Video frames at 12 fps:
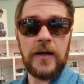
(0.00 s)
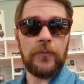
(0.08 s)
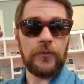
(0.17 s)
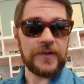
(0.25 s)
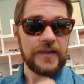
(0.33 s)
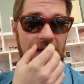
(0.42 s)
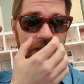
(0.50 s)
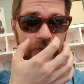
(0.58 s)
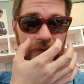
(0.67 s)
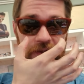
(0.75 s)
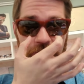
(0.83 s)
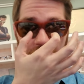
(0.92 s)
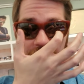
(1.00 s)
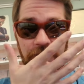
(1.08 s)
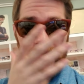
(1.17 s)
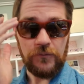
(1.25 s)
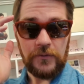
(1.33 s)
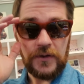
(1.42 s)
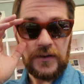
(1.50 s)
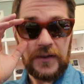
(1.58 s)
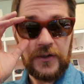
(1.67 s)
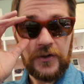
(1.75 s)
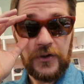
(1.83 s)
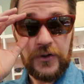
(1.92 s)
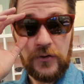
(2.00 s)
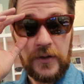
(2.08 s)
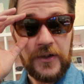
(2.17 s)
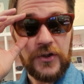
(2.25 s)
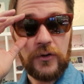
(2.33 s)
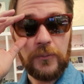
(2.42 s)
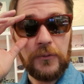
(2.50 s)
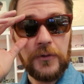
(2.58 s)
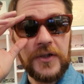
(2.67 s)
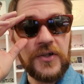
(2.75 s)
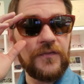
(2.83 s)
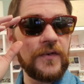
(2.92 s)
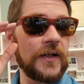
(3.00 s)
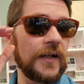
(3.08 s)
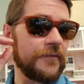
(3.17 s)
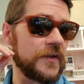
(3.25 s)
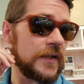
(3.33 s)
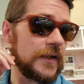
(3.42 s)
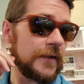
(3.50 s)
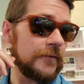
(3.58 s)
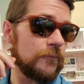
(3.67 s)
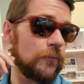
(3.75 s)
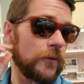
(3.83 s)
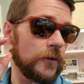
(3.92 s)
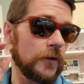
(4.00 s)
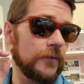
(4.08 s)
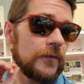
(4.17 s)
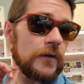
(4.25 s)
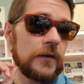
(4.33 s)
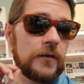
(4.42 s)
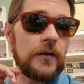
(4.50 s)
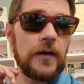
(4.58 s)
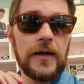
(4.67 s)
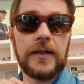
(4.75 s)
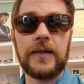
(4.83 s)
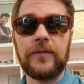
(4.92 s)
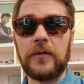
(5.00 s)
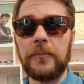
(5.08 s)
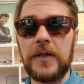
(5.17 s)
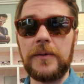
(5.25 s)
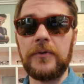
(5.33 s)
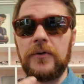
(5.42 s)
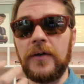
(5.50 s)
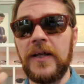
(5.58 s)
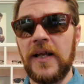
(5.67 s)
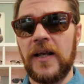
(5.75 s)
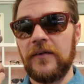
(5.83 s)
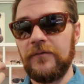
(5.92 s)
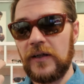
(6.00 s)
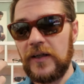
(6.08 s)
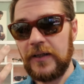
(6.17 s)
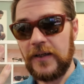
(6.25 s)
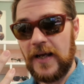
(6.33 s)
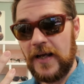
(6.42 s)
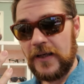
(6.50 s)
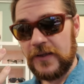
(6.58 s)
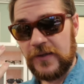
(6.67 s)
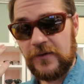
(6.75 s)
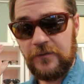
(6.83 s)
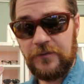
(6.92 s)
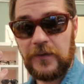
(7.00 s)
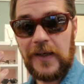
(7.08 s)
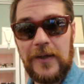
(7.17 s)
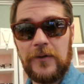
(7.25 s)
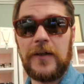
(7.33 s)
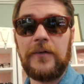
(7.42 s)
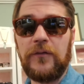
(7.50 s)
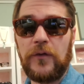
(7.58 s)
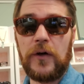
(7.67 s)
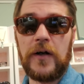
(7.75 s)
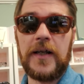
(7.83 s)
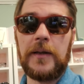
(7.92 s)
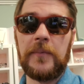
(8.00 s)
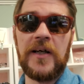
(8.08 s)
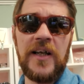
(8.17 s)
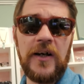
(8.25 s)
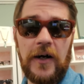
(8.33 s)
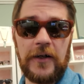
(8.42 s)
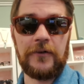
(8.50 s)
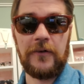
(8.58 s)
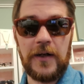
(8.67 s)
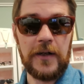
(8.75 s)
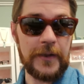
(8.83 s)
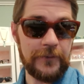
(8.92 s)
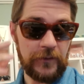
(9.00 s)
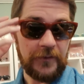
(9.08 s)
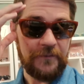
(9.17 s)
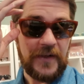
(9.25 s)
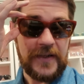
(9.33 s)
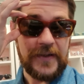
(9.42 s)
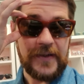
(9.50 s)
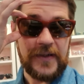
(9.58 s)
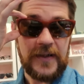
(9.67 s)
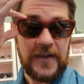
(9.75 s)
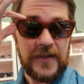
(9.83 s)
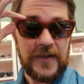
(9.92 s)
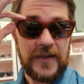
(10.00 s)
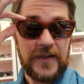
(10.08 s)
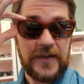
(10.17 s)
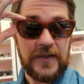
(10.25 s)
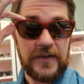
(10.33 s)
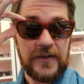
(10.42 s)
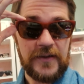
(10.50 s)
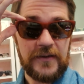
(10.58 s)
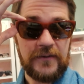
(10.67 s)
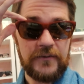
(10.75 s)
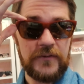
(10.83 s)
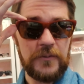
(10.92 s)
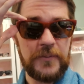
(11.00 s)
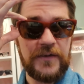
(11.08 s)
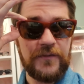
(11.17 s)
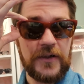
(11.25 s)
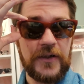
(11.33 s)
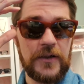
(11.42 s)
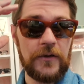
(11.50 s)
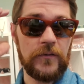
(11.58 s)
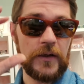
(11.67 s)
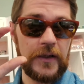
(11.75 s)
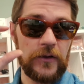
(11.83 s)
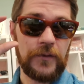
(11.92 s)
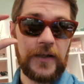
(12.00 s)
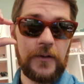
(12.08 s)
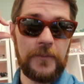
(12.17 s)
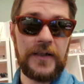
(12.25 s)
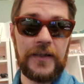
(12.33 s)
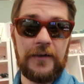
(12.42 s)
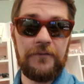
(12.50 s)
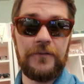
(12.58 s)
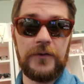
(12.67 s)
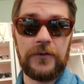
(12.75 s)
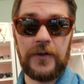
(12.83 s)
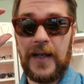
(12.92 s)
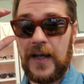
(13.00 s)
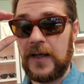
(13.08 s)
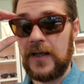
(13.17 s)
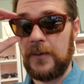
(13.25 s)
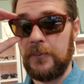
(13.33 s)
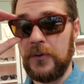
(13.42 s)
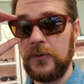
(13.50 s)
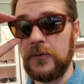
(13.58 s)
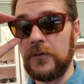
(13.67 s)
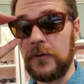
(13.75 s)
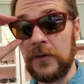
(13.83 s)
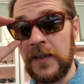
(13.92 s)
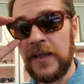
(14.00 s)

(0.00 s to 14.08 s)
What's nice with this one, it has a really good traditional bridge fit. I've seen it work for a lot of different people. Very nice, flattering frame on a lot of different faces. And that's thanks to this little bit of a cut over here without being that full cat-eye pull.